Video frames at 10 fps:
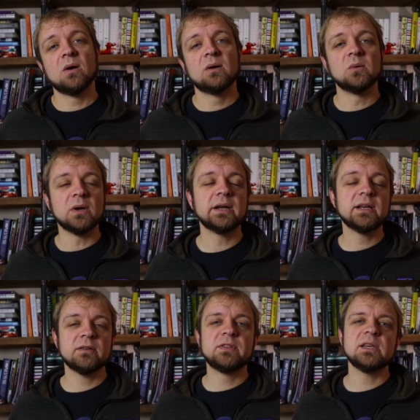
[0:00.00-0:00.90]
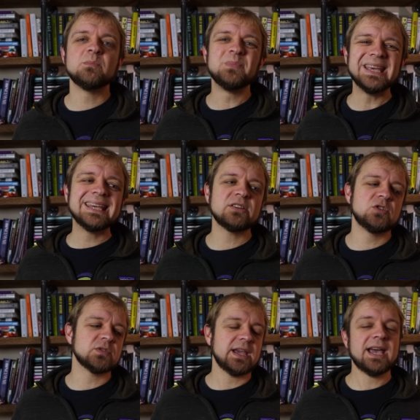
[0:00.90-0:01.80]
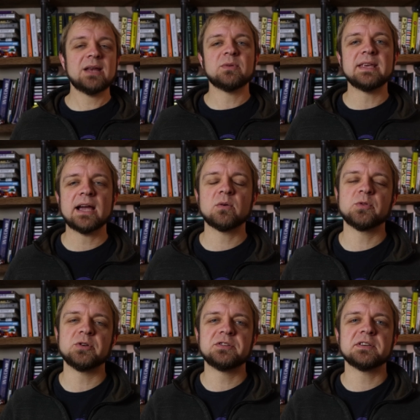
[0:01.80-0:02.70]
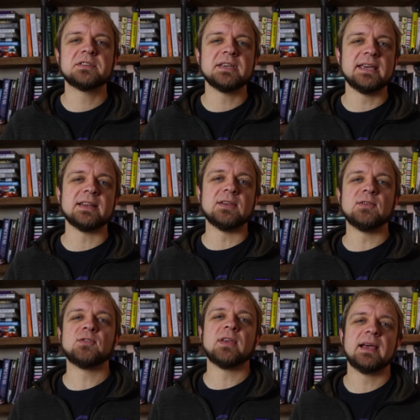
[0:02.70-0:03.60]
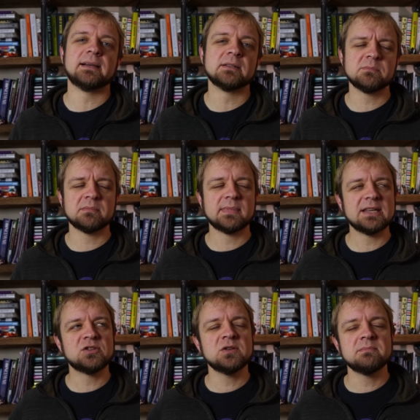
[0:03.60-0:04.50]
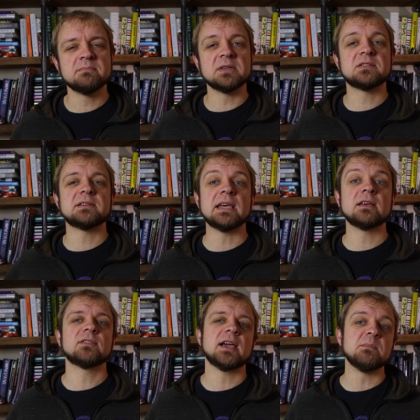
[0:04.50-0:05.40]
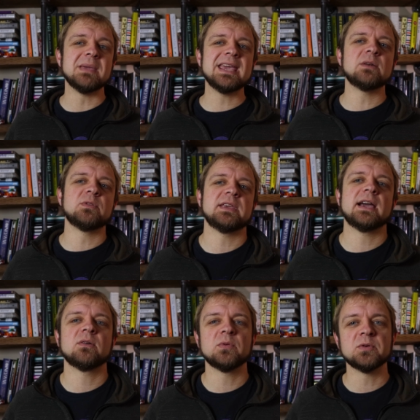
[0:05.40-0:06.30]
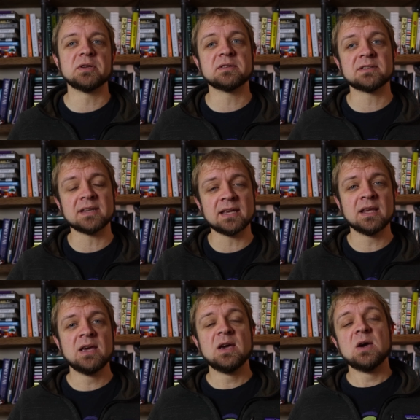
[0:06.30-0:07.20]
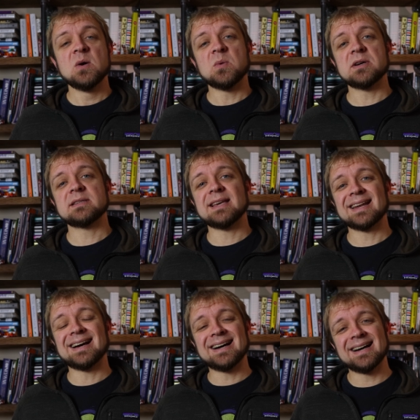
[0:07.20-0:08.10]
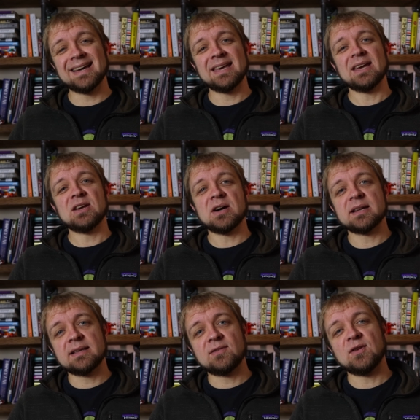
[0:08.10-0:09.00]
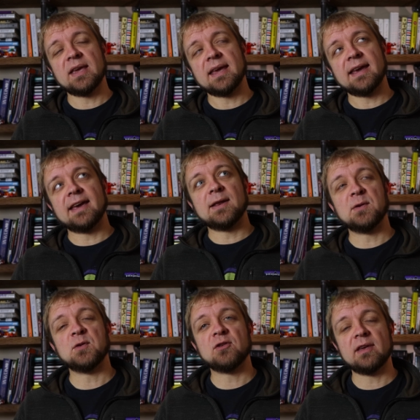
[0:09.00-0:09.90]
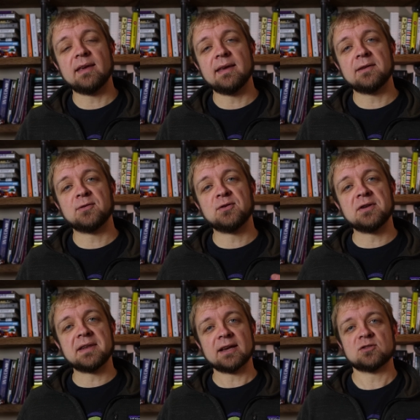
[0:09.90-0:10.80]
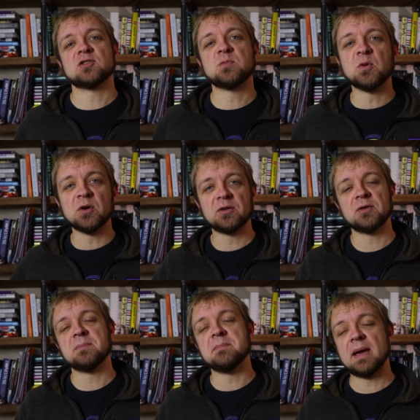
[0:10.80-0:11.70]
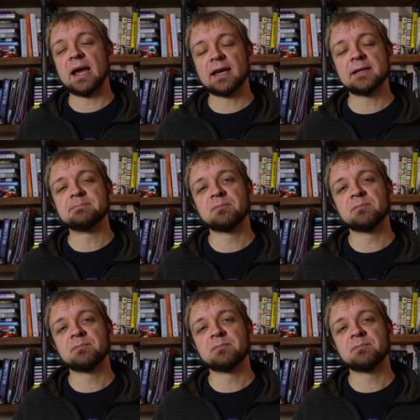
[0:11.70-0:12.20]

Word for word: One of the big issues I had with the Akko thirty sixty-eight is, uh, issue, mistakes I made with the Akko thirty sixty-eight was that I got it and it didn't actually support Mac.